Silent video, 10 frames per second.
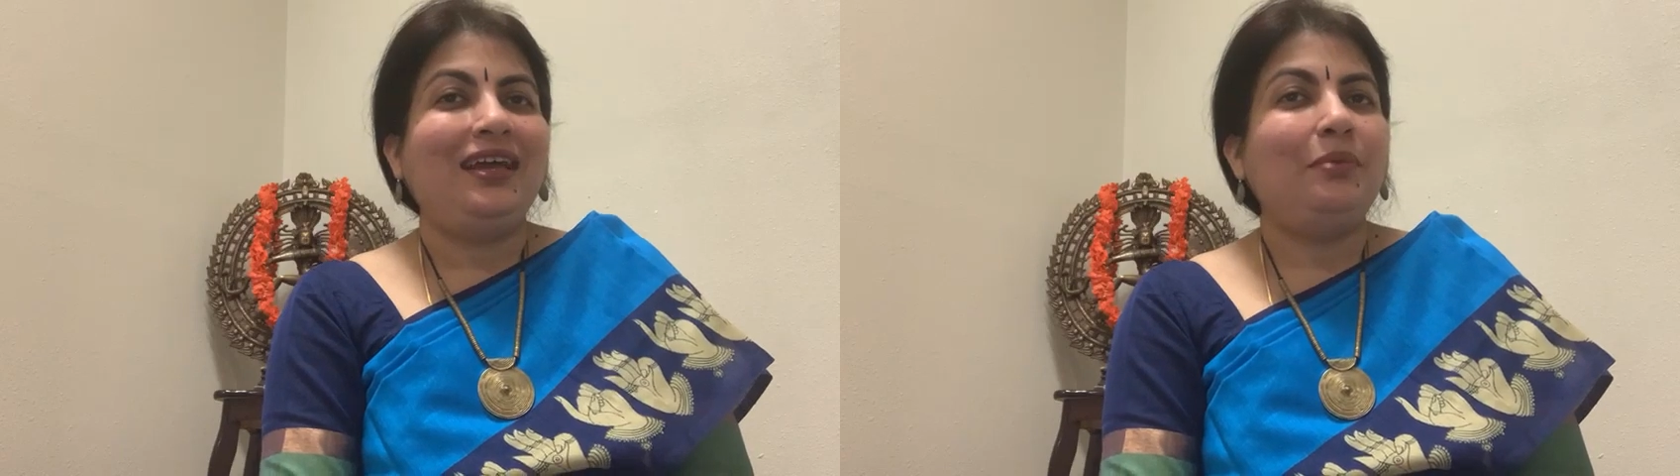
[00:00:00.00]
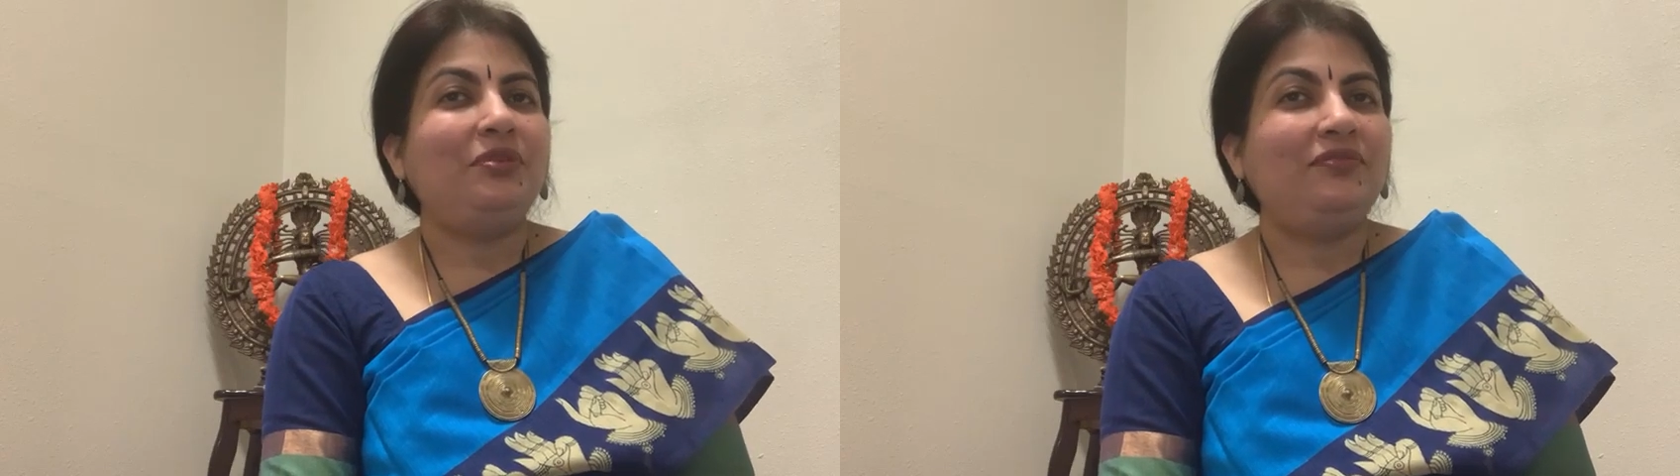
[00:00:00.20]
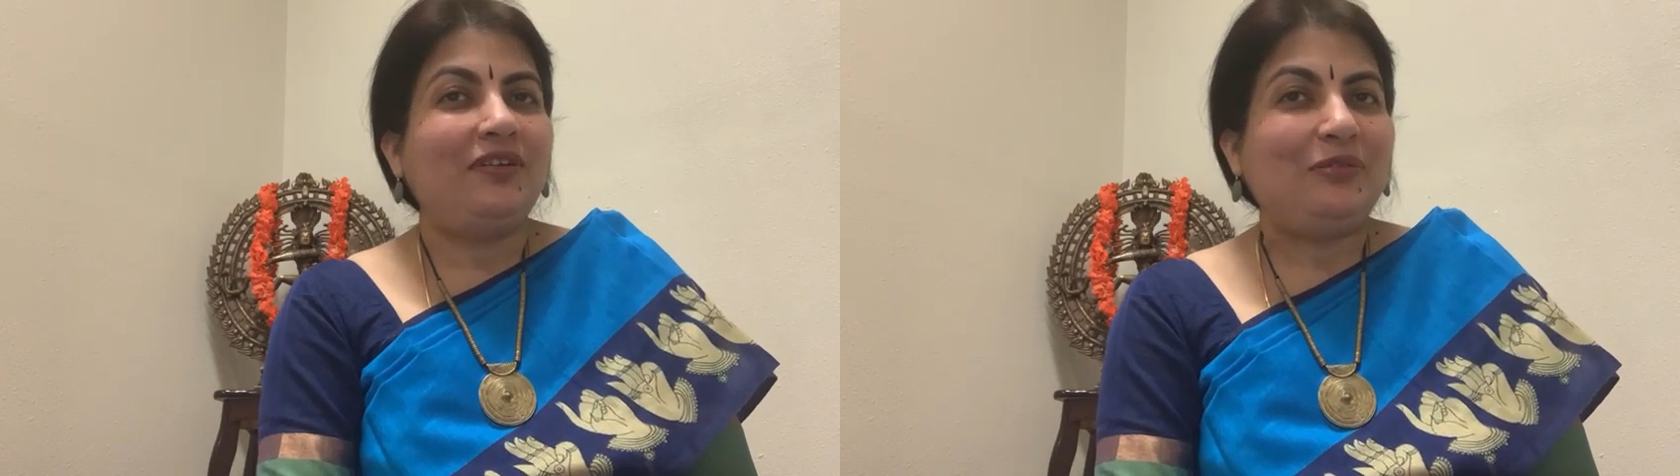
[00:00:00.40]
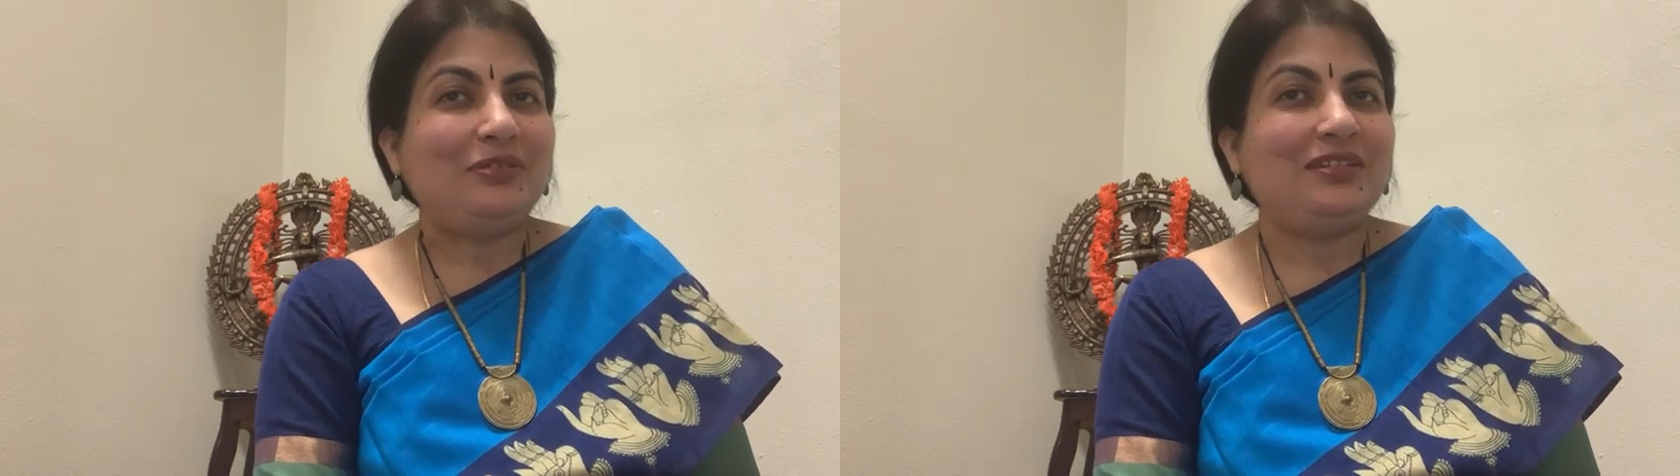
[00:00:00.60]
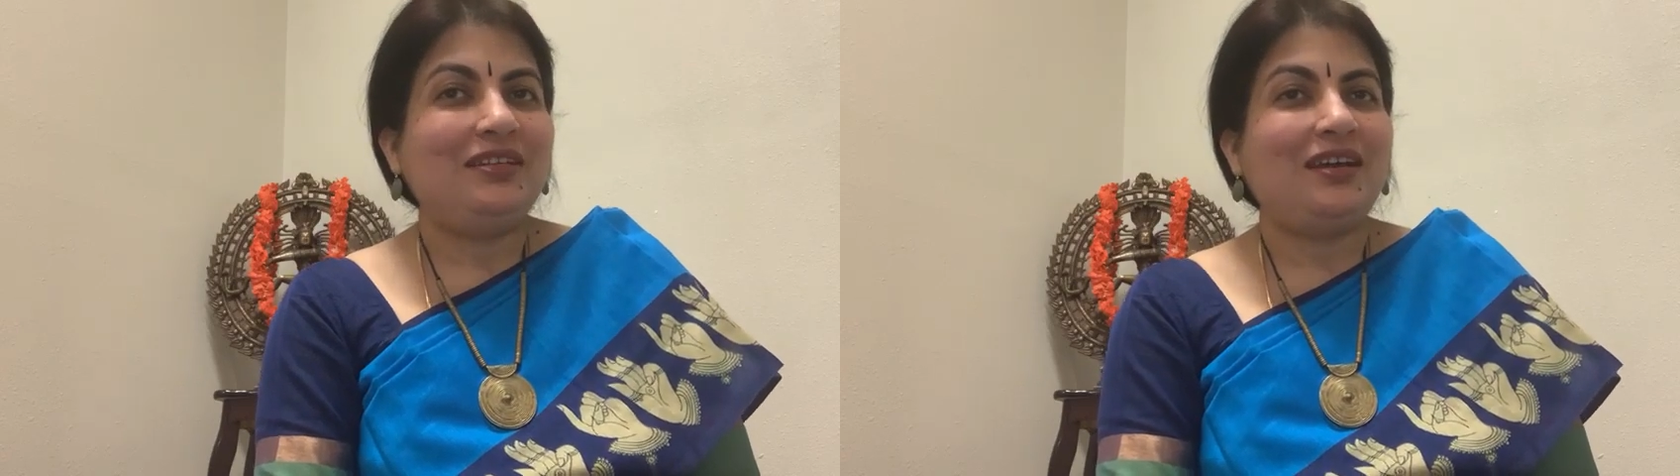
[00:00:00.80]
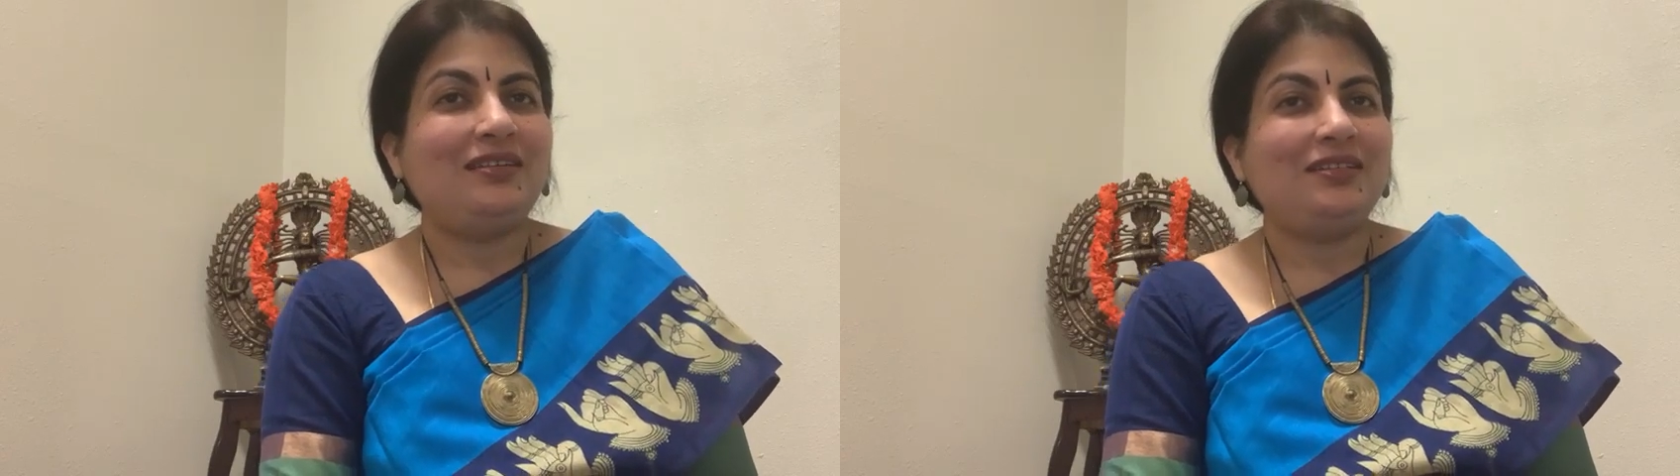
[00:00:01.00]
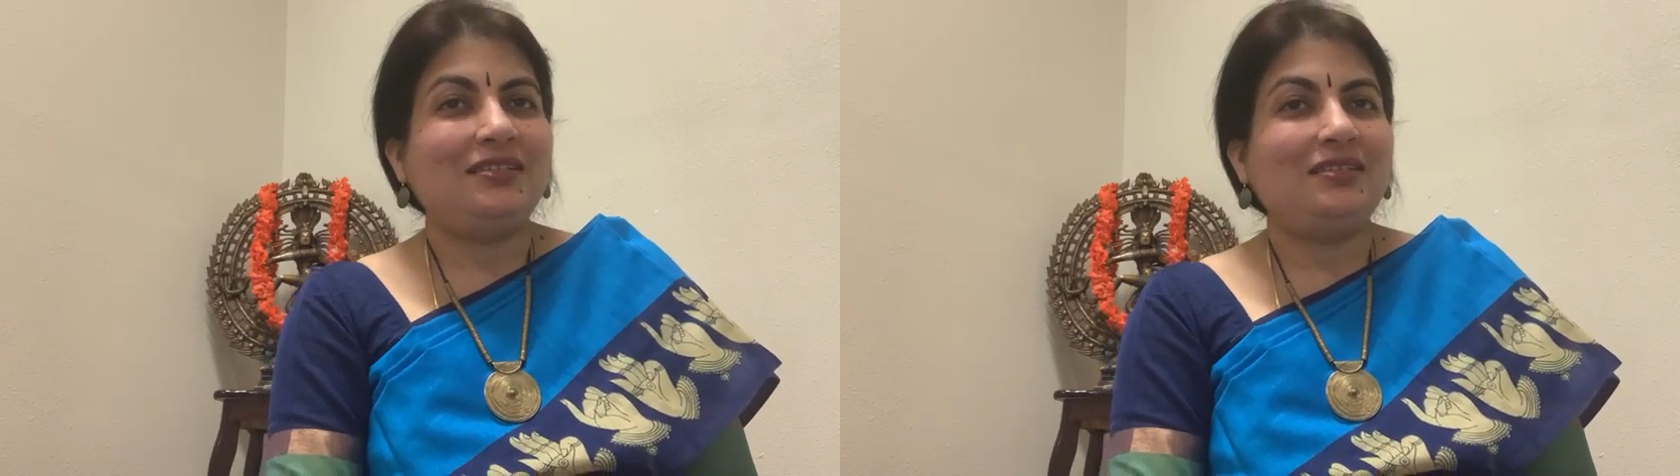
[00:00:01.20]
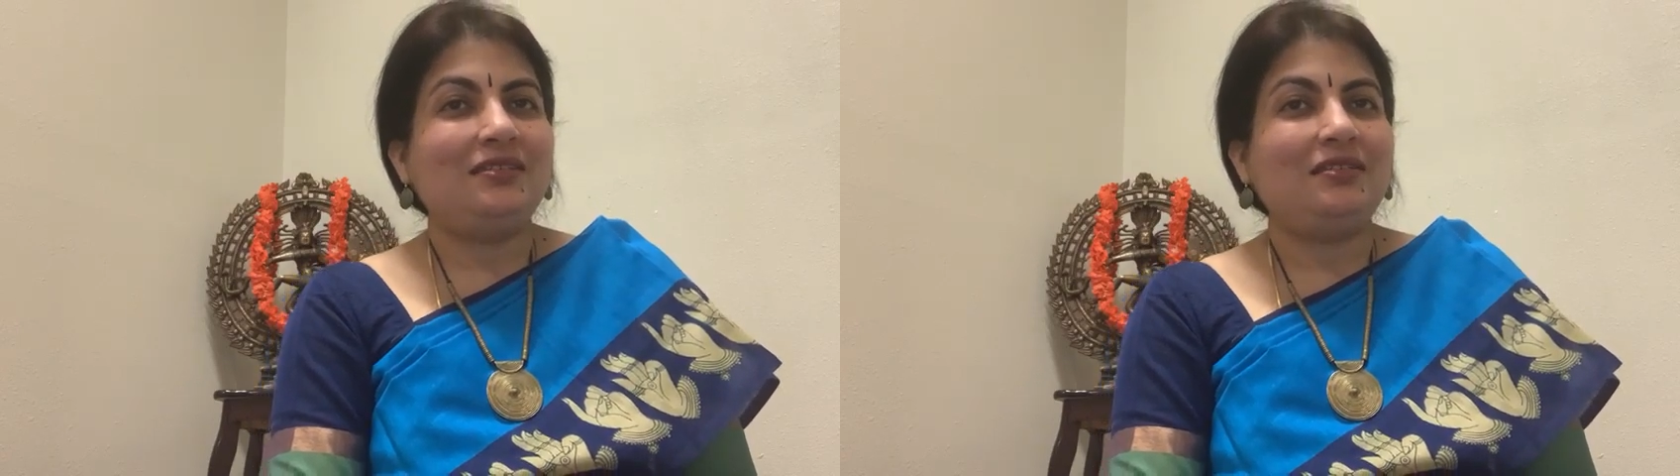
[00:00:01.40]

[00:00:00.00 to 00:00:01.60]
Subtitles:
I'm the founder and artistic